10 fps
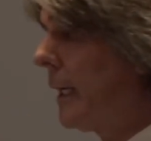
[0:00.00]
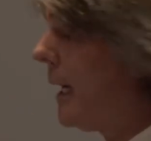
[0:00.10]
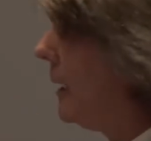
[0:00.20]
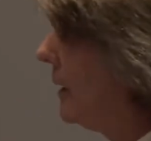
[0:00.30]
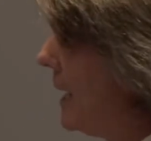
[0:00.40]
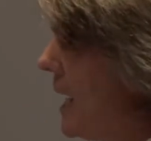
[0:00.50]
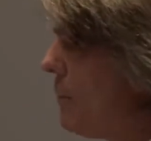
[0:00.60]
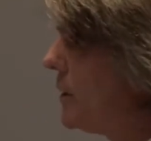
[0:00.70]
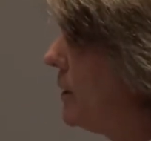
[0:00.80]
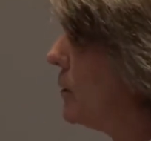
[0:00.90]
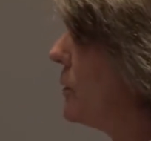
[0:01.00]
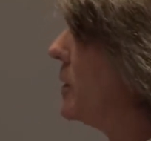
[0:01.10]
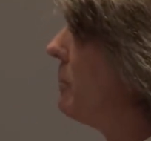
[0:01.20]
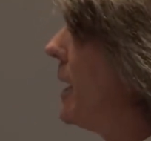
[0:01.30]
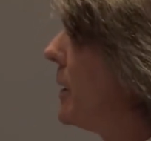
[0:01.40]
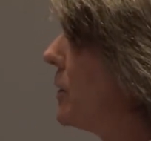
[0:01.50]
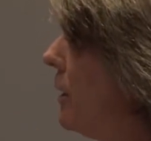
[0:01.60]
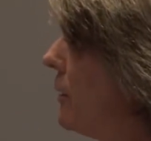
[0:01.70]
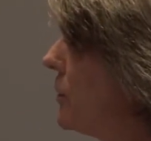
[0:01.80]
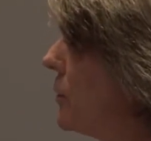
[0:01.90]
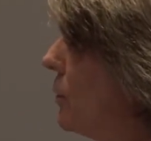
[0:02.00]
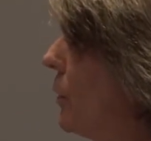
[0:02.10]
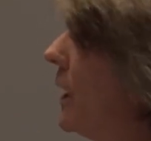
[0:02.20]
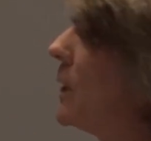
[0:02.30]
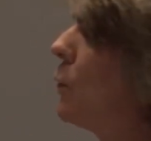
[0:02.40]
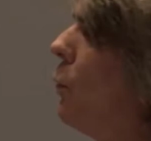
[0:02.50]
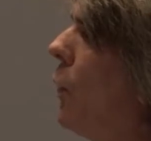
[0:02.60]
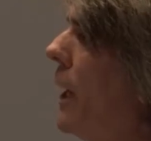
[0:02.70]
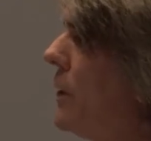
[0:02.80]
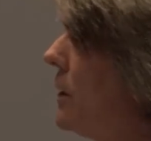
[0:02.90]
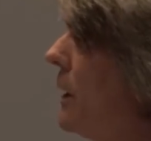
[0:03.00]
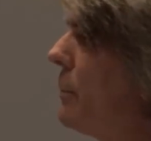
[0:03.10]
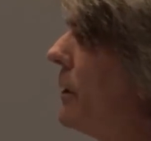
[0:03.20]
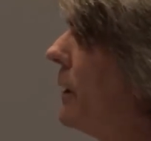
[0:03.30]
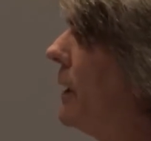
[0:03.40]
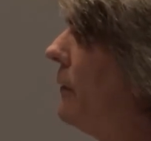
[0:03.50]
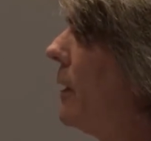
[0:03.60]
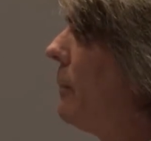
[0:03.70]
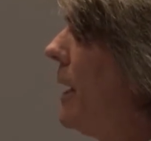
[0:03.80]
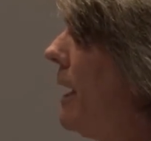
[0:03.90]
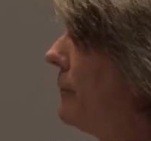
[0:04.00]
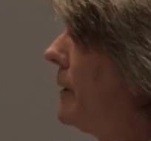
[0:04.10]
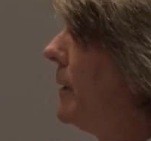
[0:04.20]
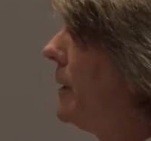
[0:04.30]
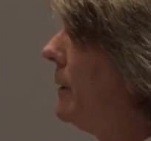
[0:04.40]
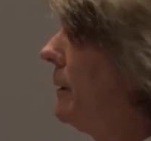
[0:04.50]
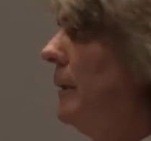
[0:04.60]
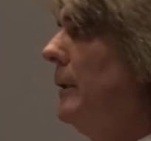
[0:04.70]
the bank charges you, it's way cheaper than giving up half the deal.